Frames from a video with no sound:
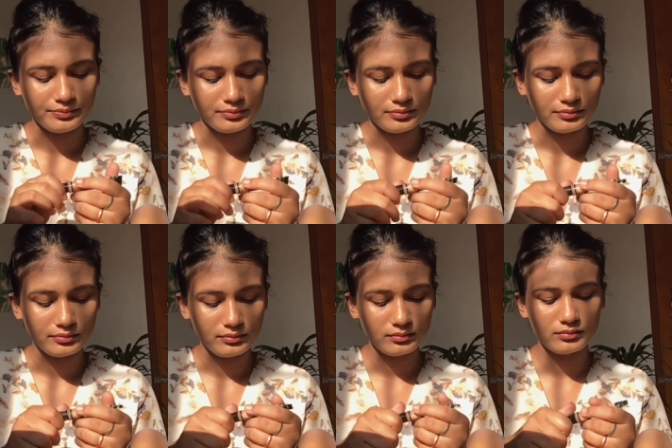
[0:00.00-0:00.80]
that I'm
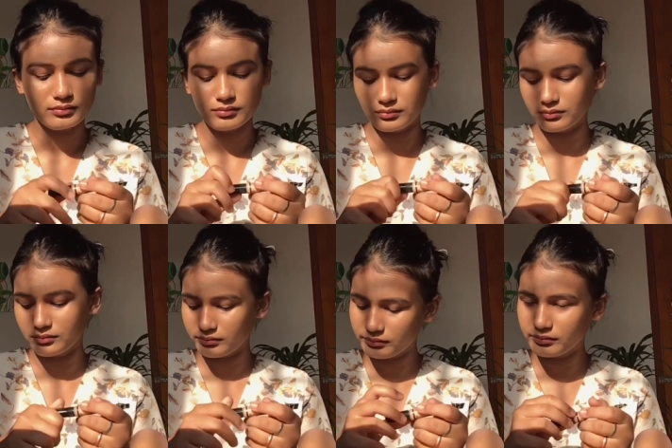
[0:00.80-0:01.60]
hiding
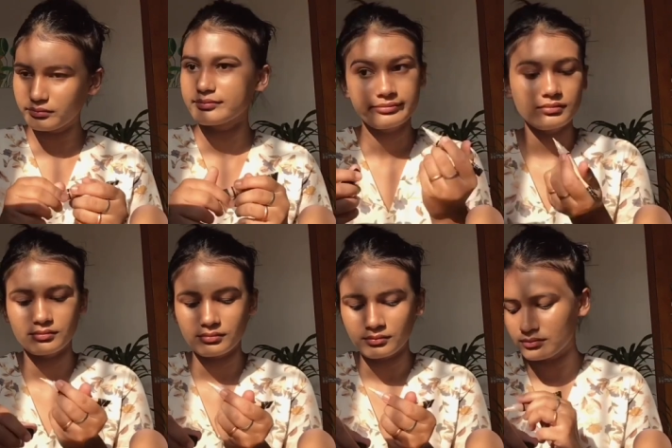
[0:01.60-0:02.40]
from you all.
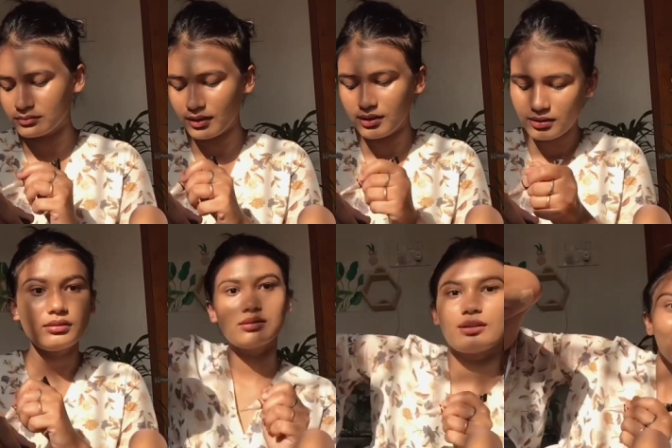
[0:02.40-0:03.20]

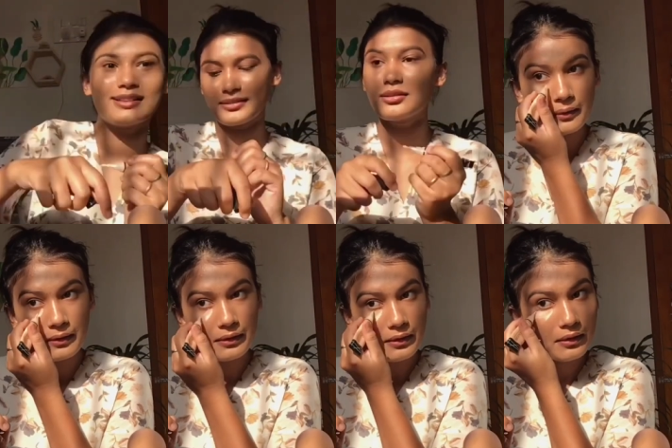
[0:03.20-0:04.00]
It's just a joke. So I'm
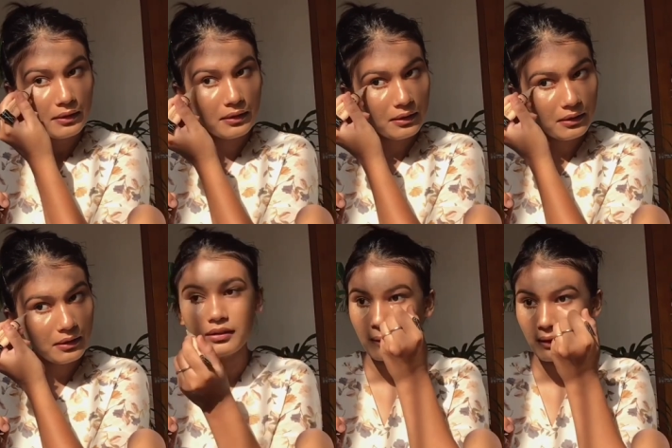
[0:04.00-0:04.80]
just applying it
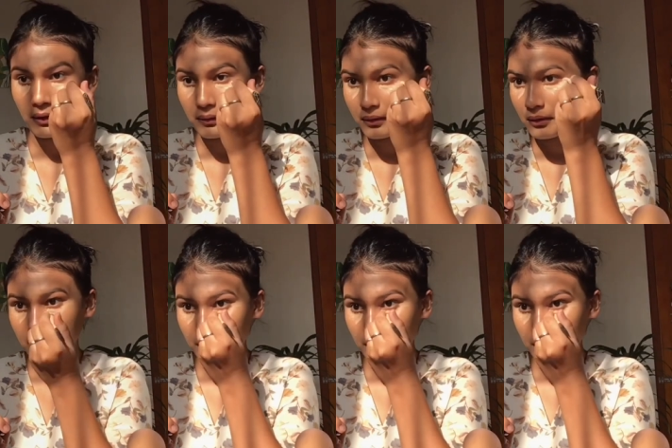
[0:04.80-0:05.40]
all over my